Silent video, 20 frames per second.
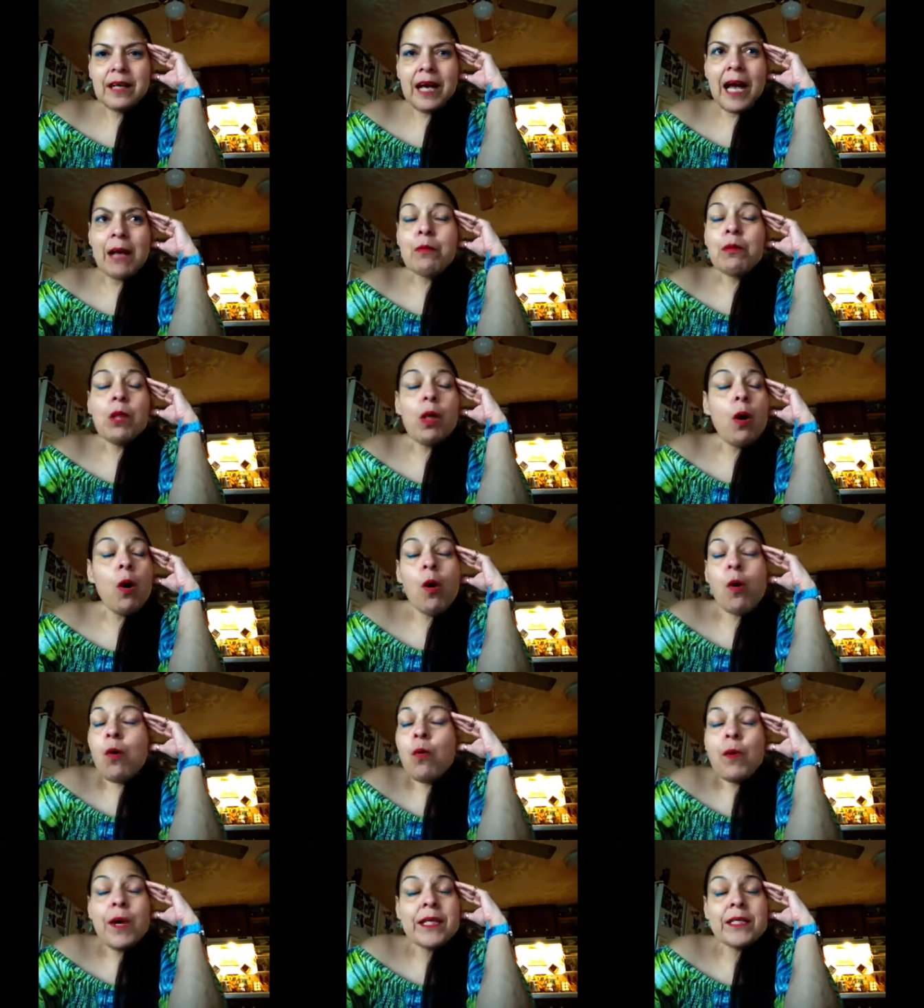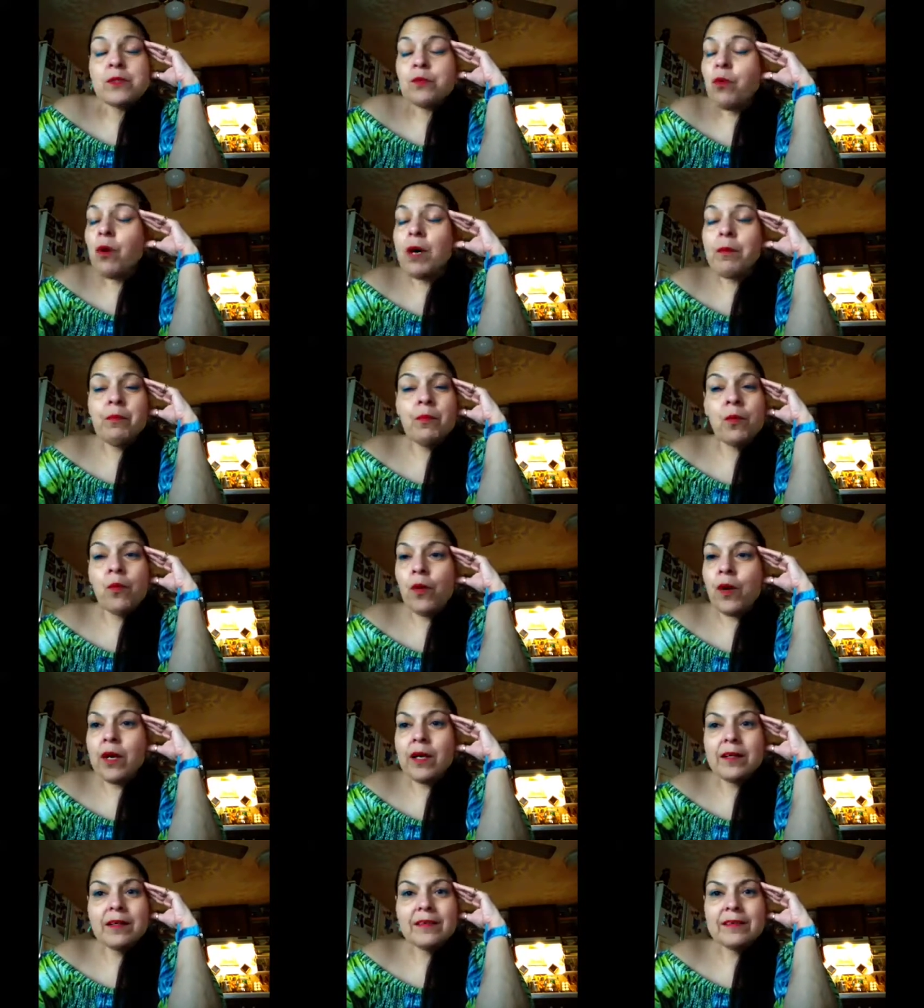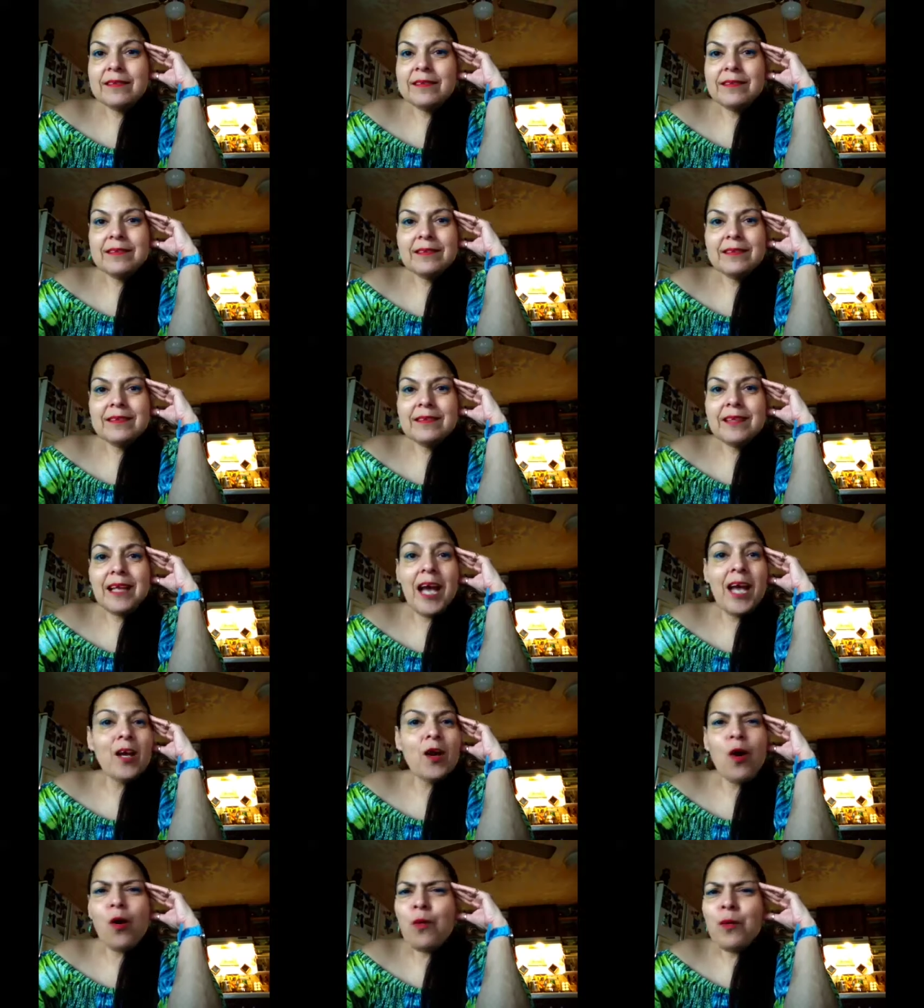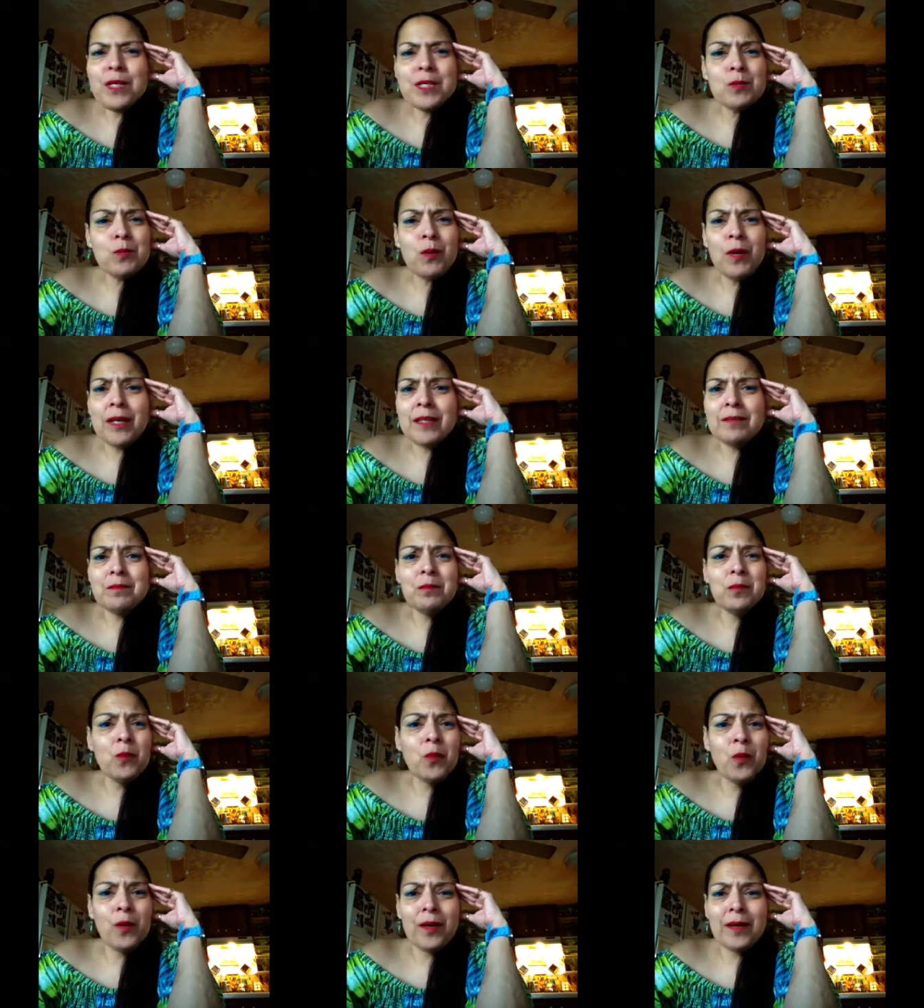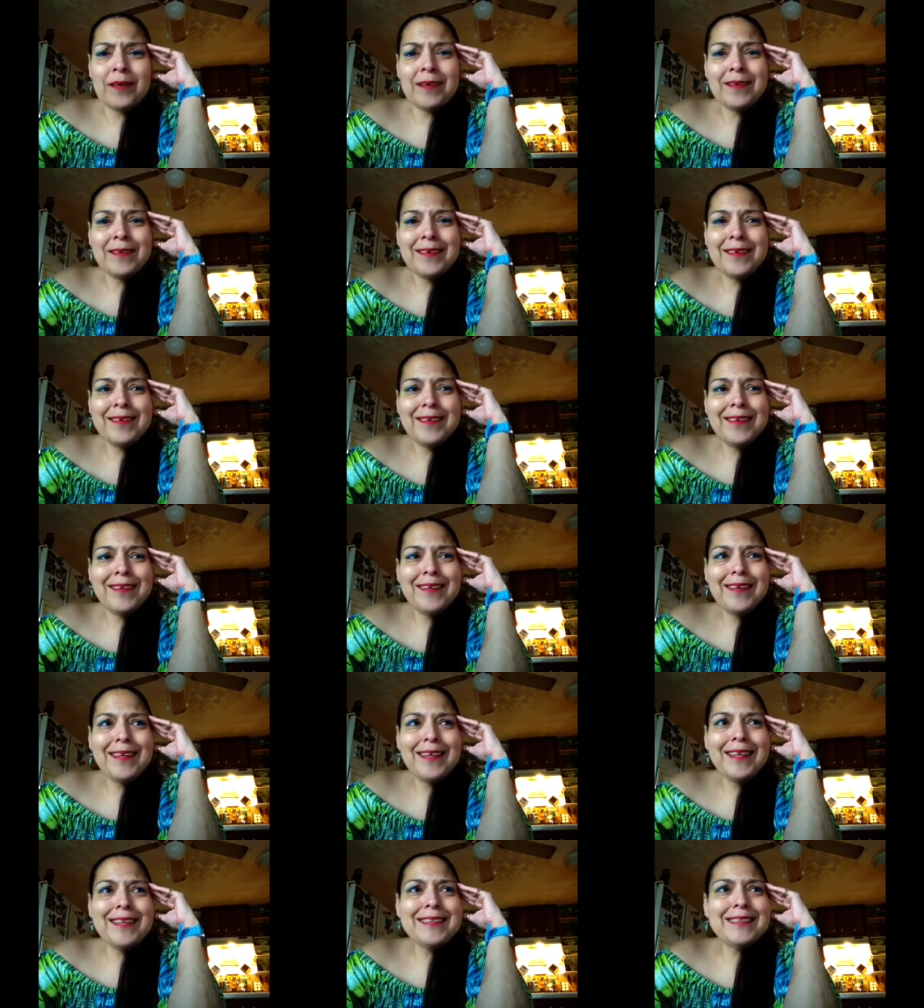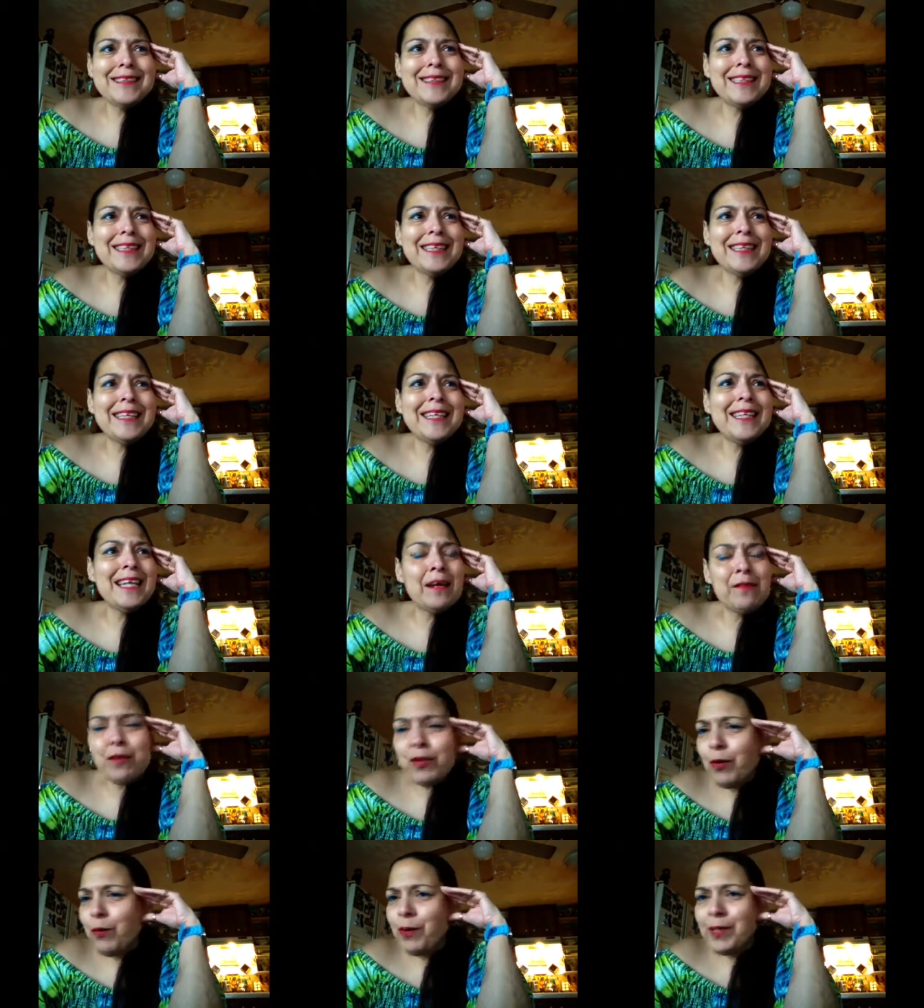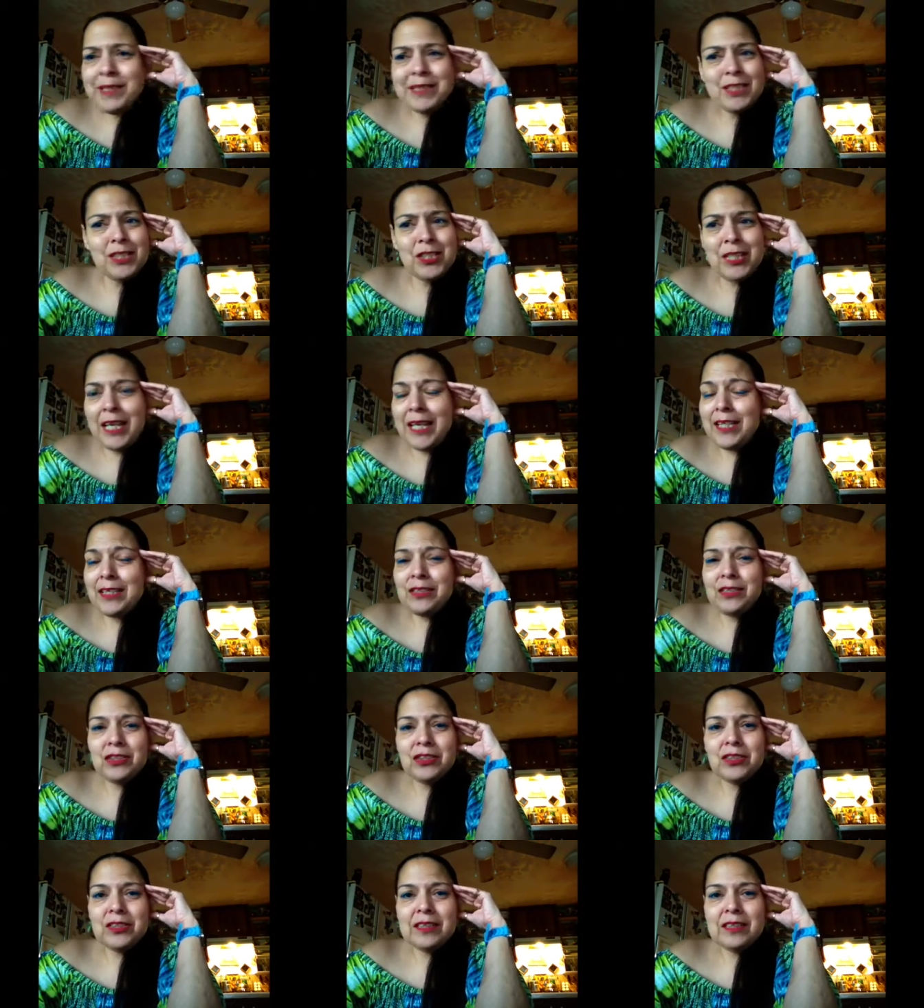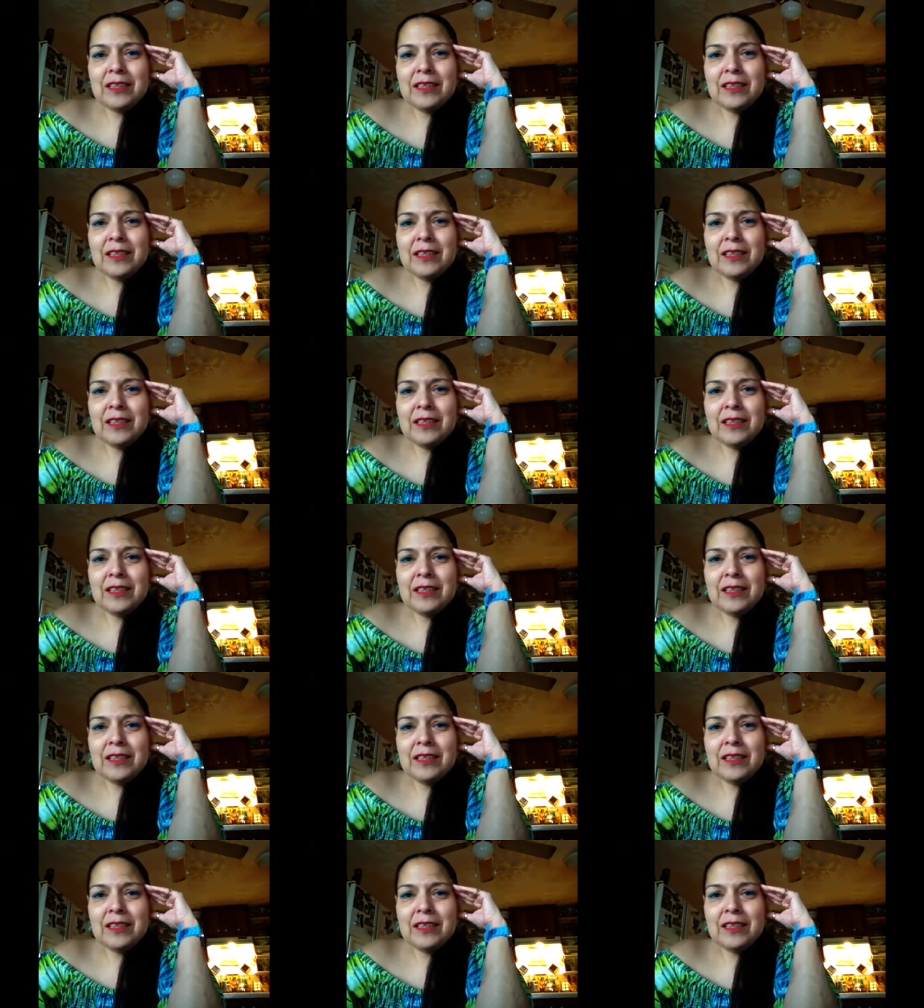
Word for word: I will always want more. I always want more. It's never going to change.